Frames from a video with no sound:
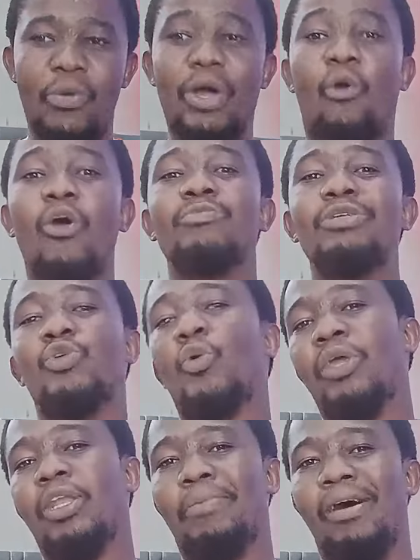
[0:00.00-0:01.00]
We're going to be
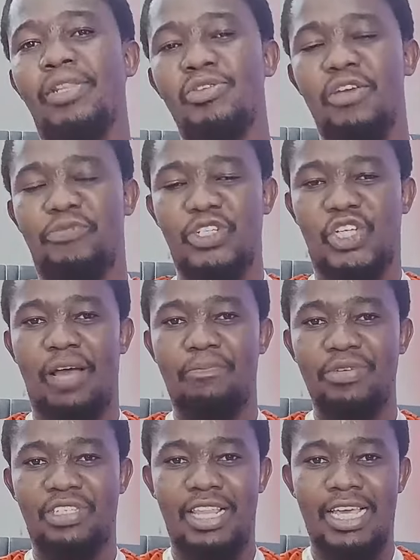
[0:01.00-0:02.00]
talking about the UEFA
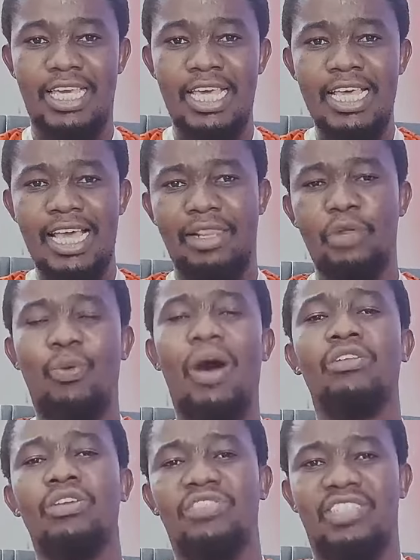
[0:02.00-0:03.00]
Champions League and the
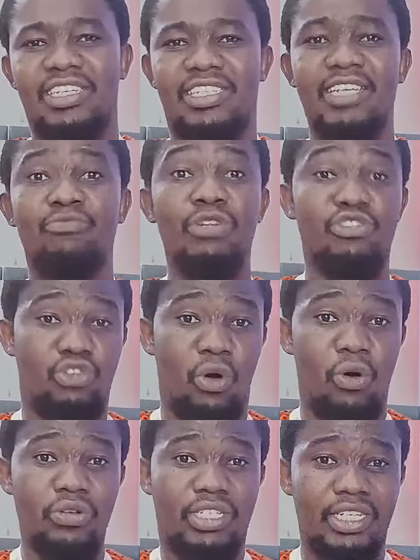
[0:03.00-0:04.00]
round of 16
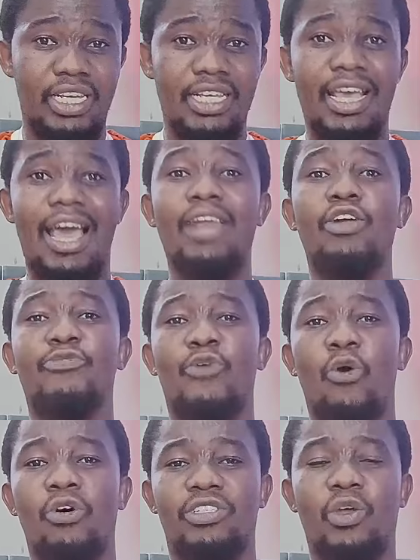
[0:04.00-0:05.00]
result and, of
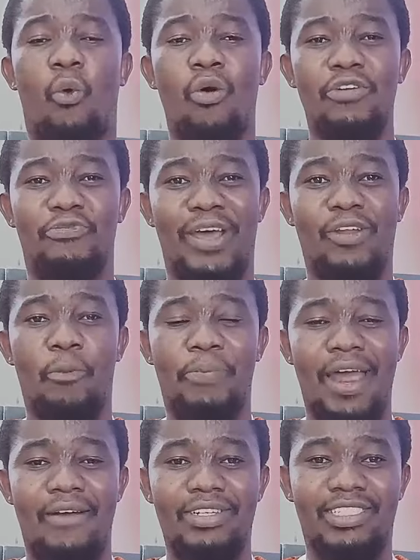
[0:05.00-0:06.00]
course, the quarterfinal
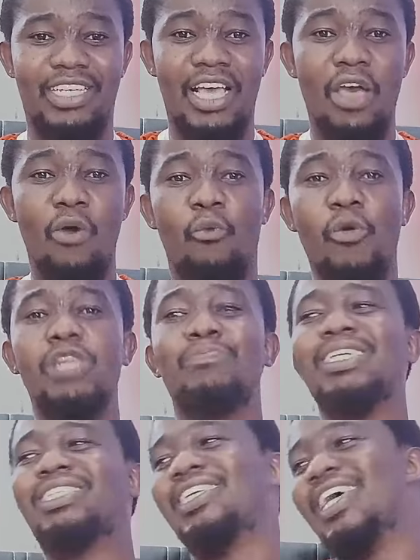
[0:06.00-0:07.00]
appearance. With
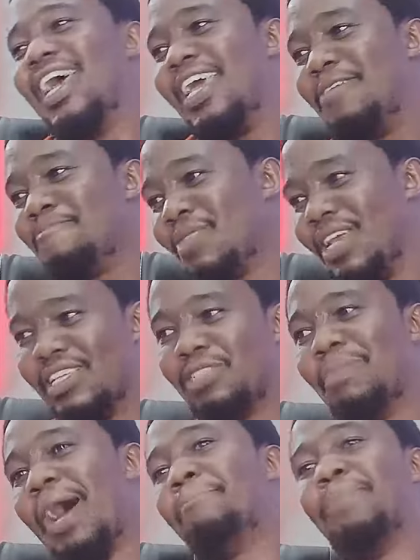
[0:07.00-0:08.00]
me today is
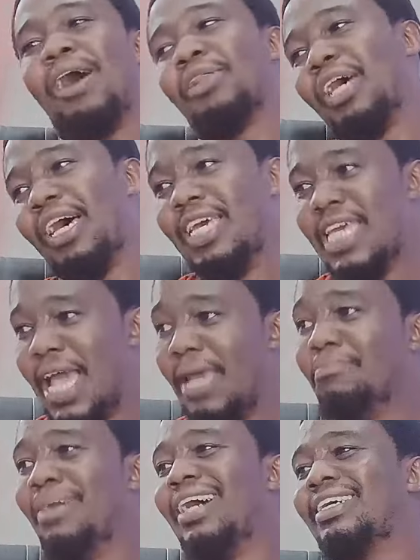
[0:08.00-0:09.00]
my brother
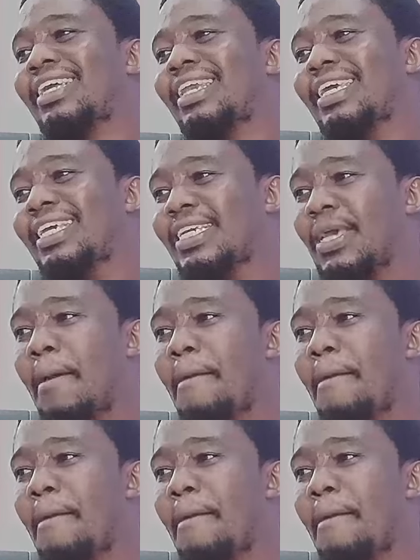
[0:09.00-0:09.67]
and my colleague,